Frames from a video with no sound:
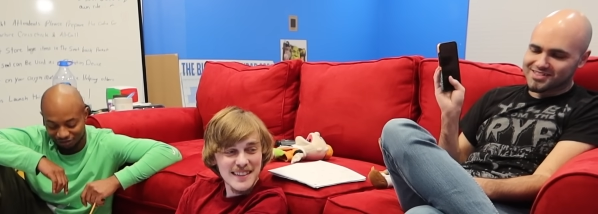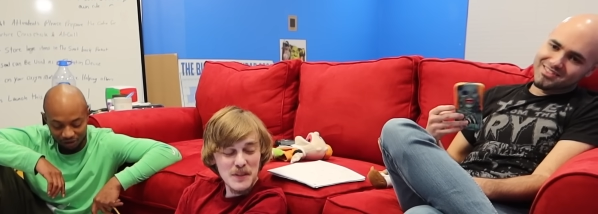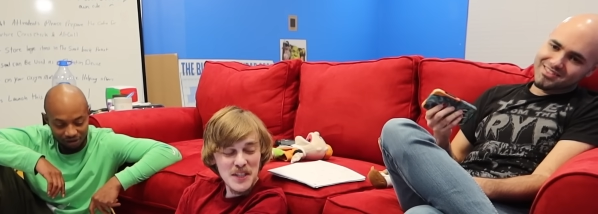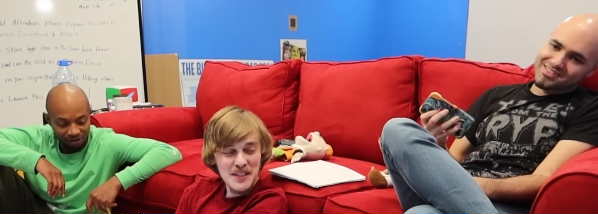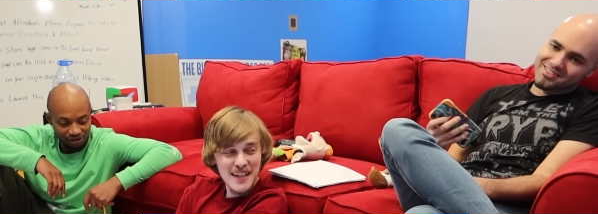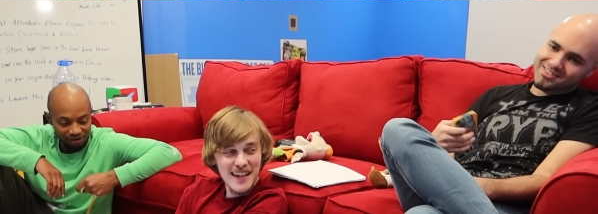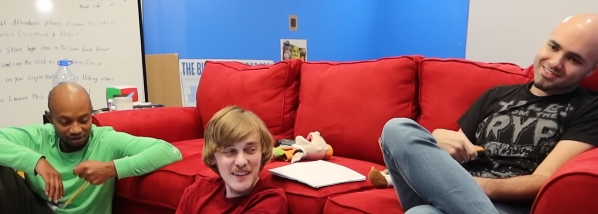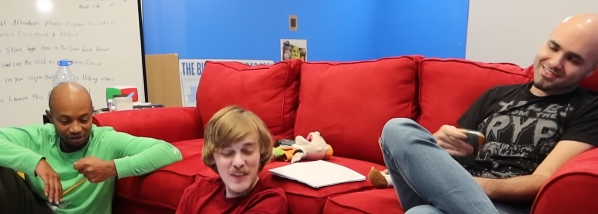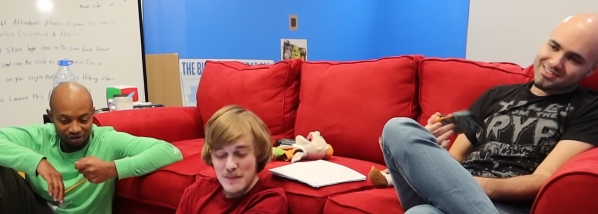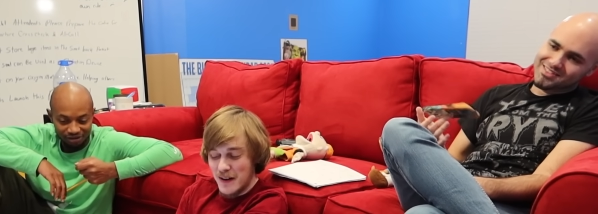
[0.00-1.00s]
Speaker 1: But she said
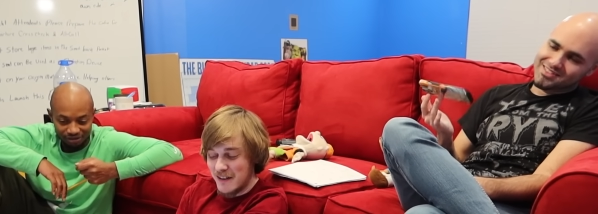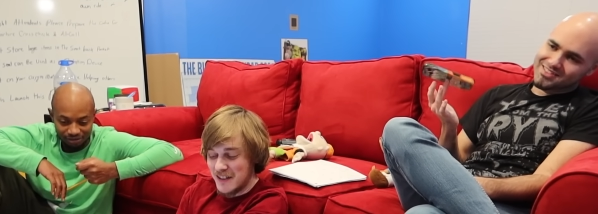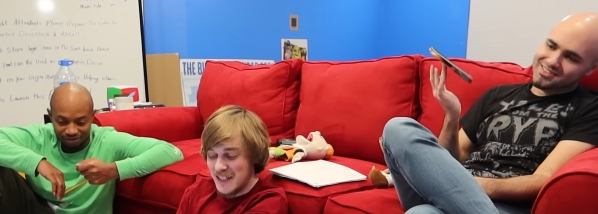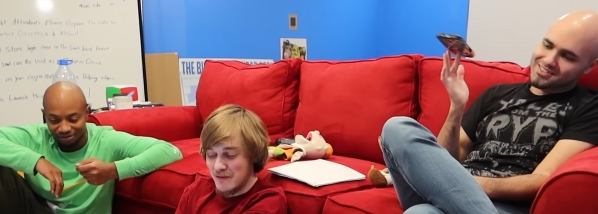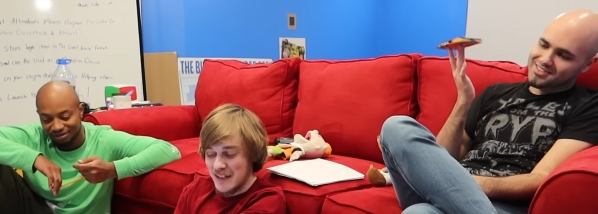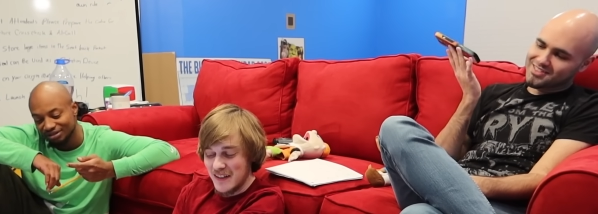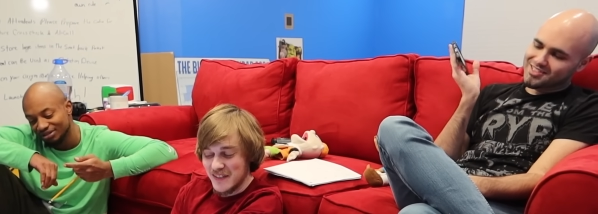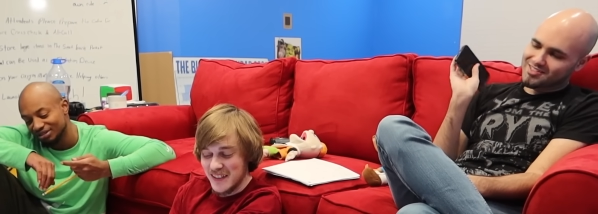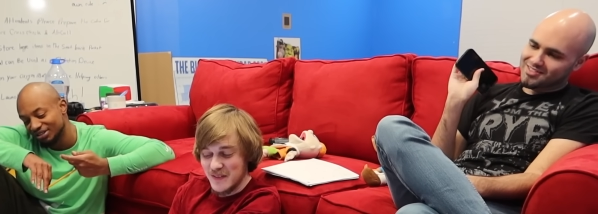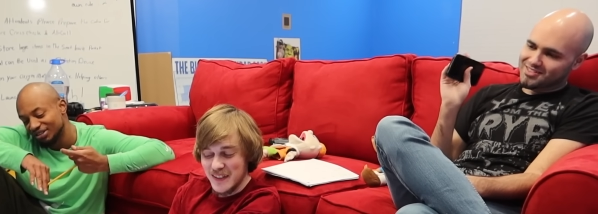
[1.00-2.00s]
if I bought her, she would
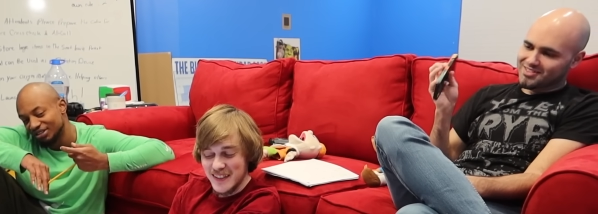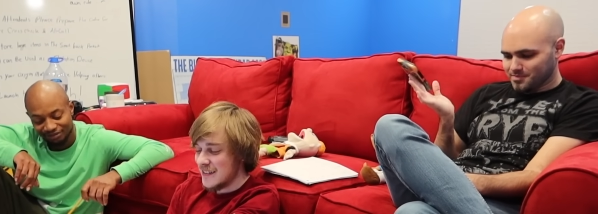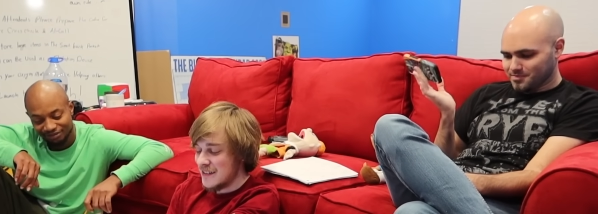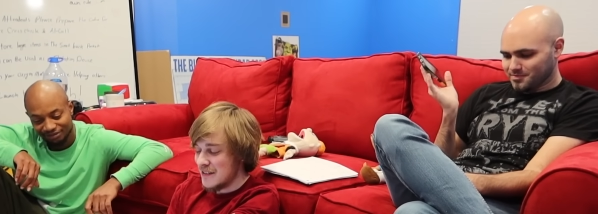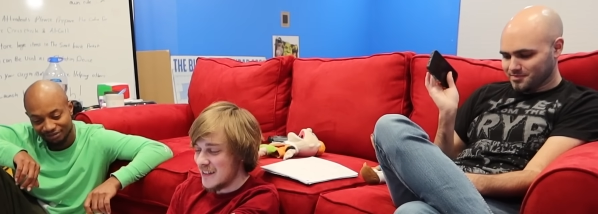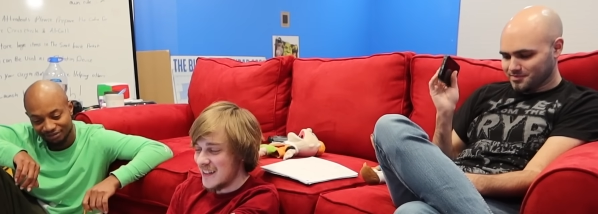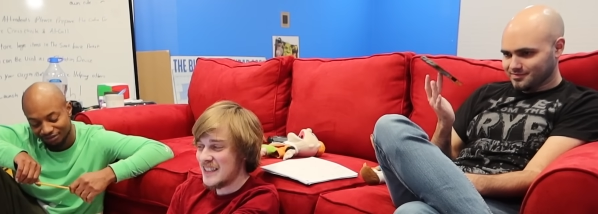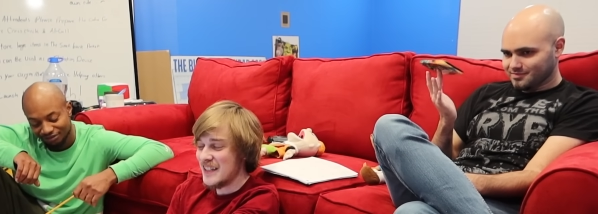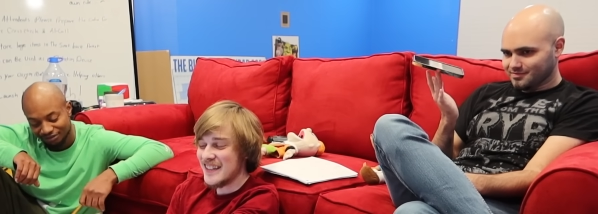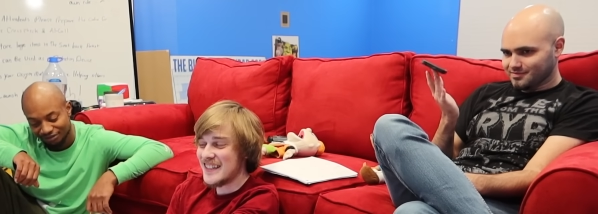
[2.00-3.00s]
never leave me. Junior,
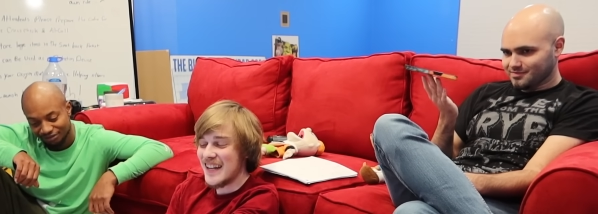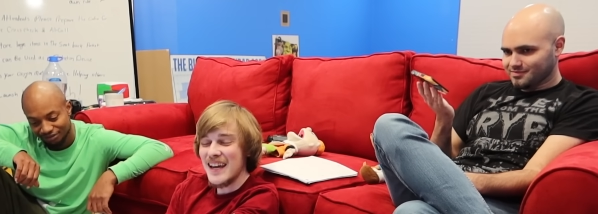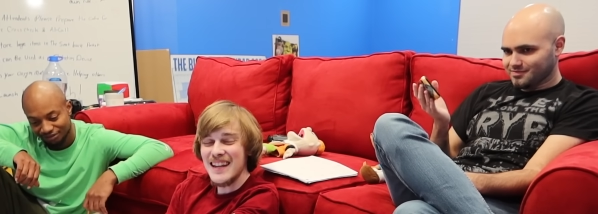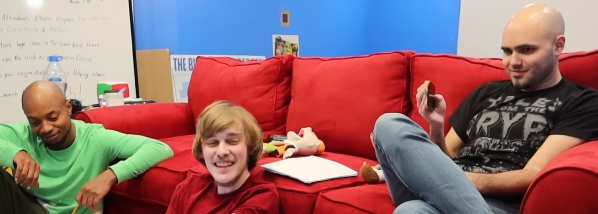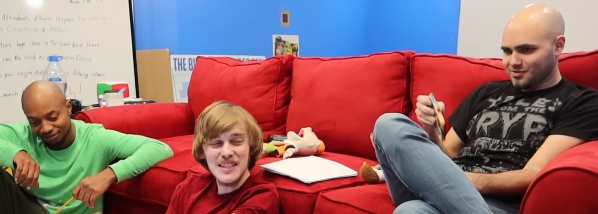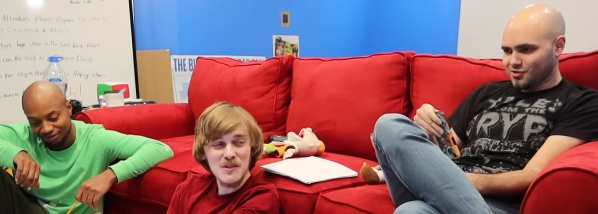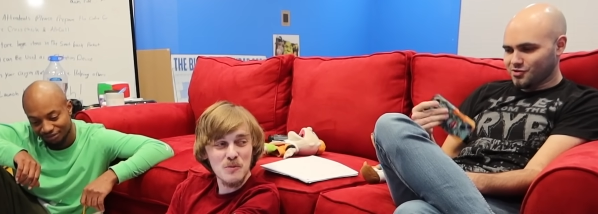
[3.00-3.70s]
she can say anything she